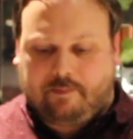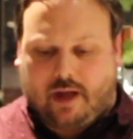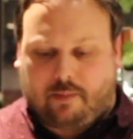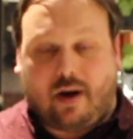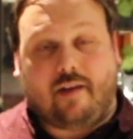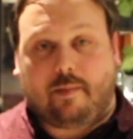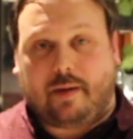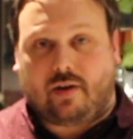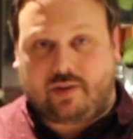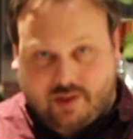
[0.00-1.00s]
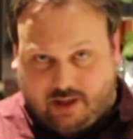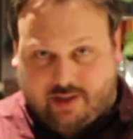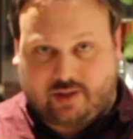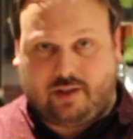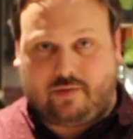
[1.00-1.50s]
a private barrel
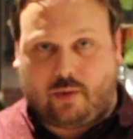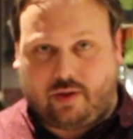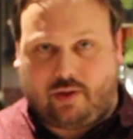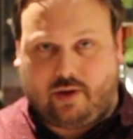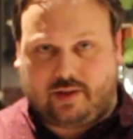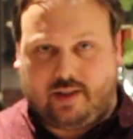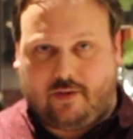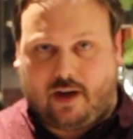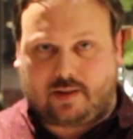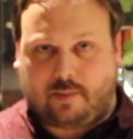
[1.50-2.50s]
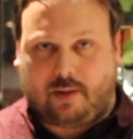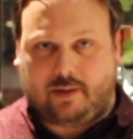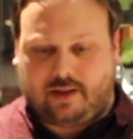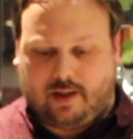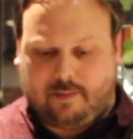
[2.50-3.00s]
selection for the Thirsty Fox
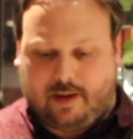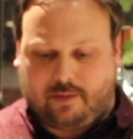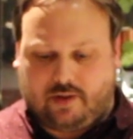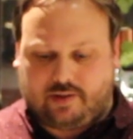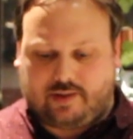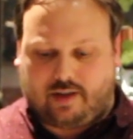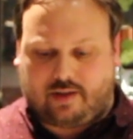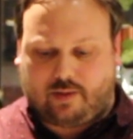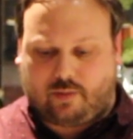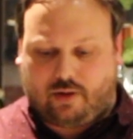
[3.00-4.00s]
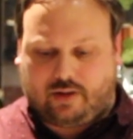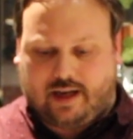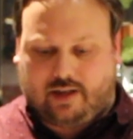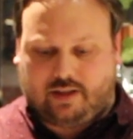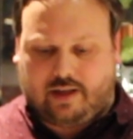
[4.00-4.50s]
Bourbon Club members that are going to roll
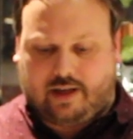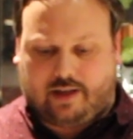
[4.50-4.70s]
out.